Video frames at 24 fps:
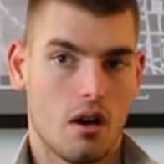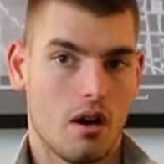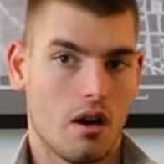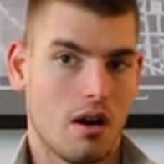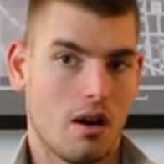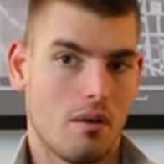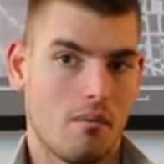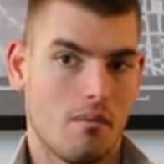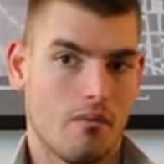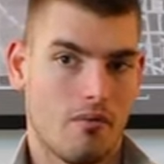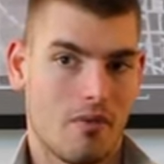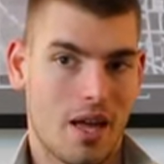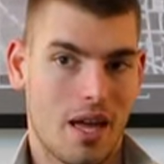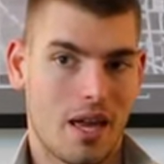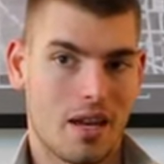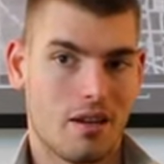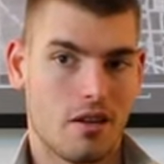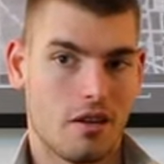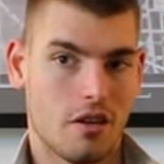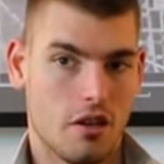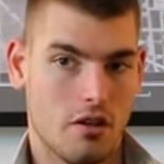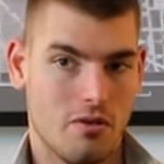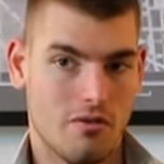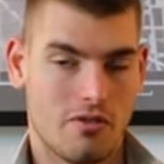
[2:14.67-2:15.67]

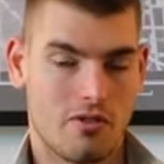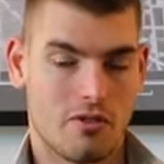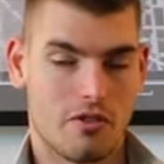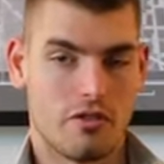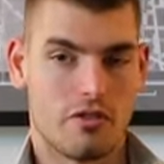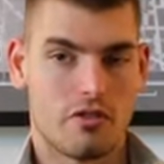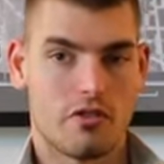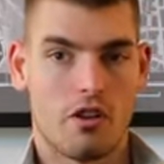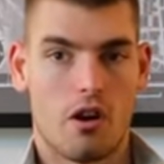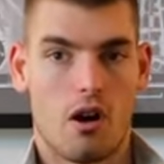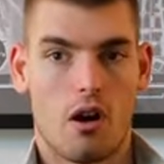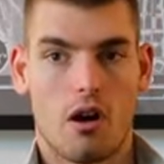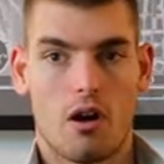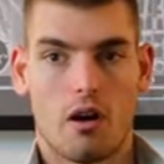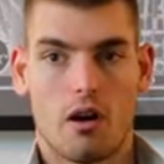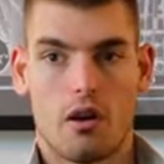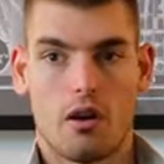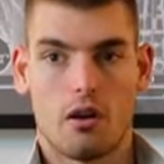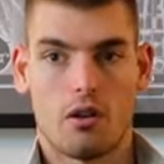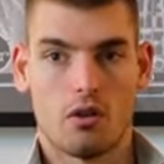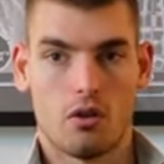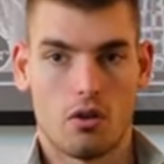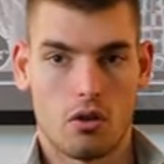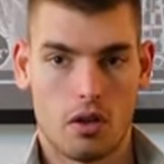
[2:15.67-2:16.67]
that users
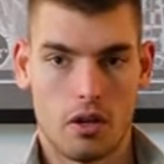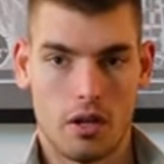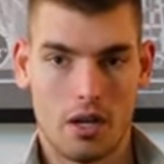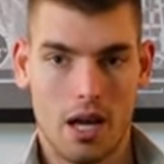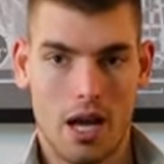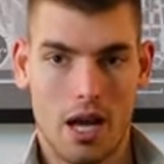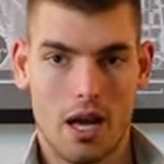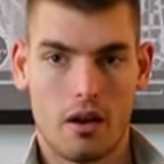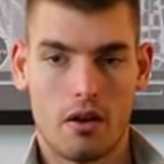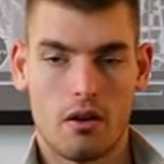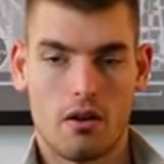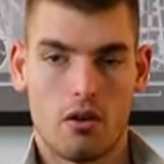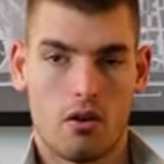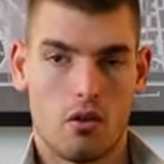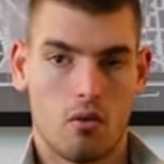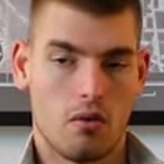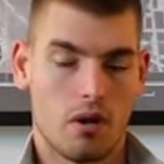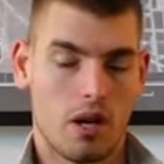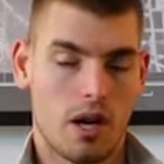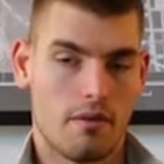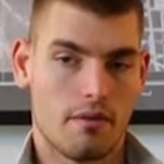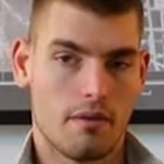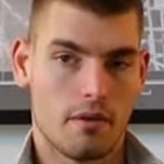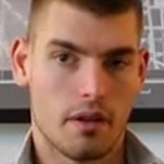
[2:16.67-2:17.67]
are looking at, or
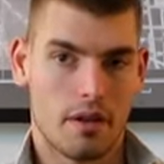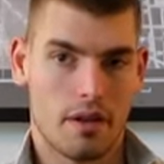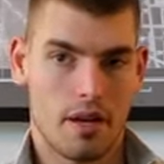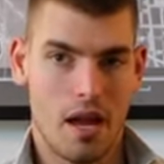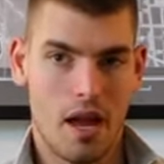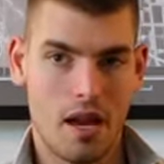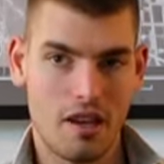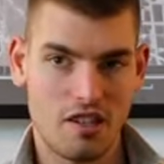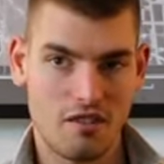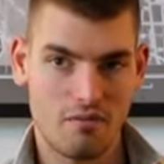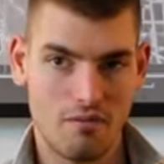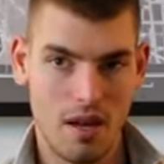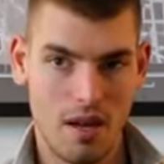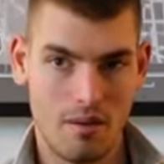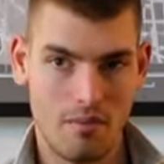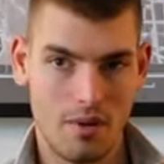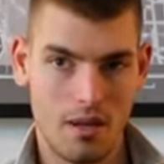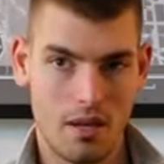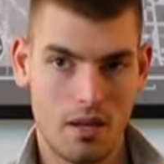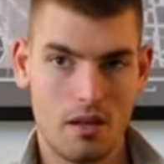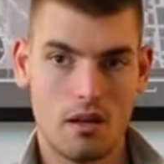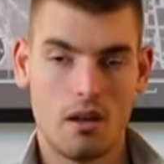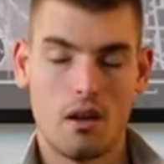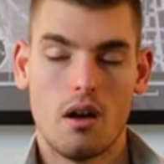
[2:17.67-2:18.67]
whatever the case may
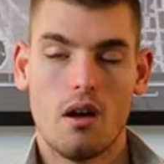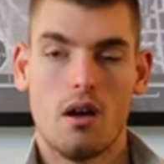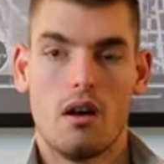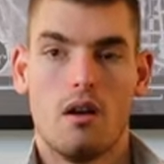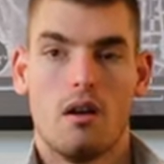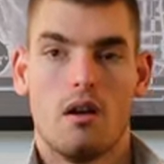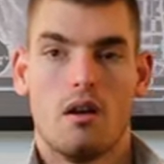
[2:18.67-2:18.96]
be,